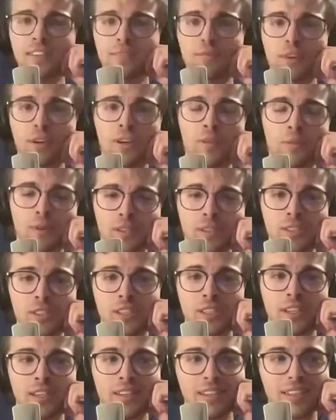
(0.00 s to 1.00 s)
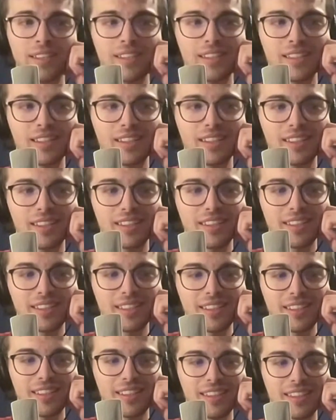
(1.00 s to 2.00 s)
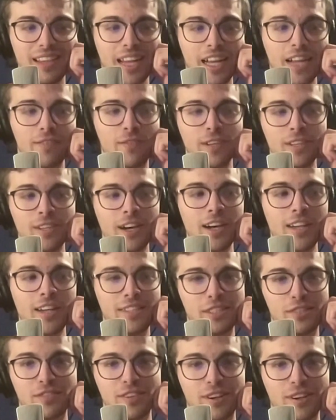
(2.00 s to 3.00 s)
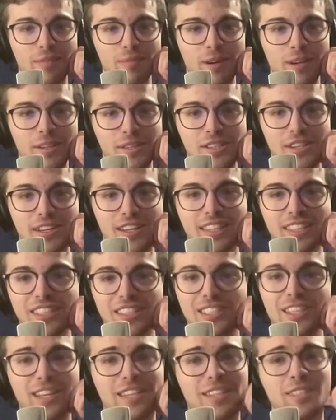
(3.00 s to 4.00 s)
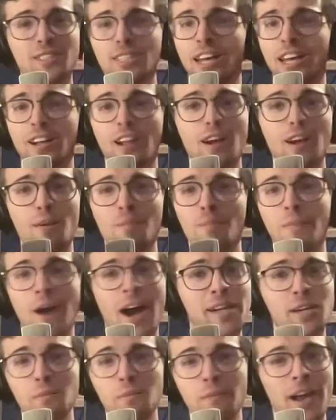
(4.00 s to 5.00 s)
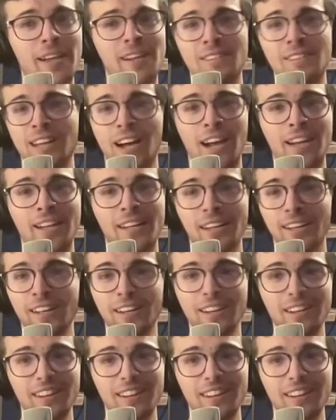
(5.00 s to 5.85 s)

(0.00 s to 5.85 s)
very much and if he does, it's very much he sticks to that minor pentatonic